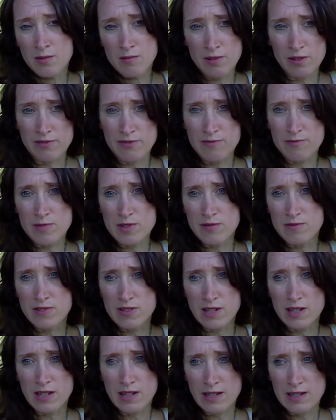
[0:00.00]
One of them is
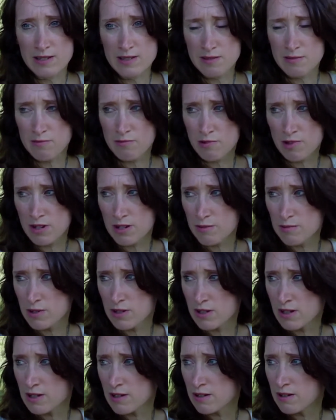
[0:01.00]
obviously Glastonbury,
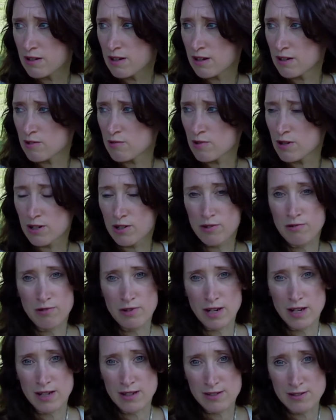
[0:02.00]
where they get quite
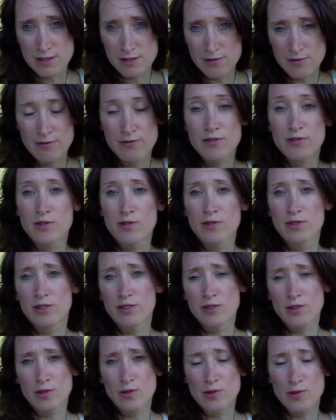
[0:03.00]
creative on
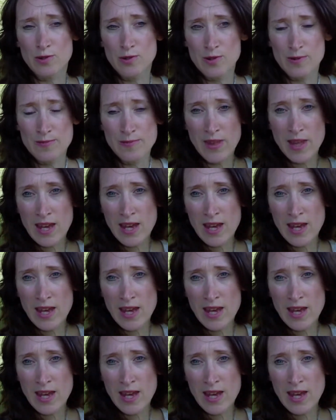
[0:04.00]
the Tor.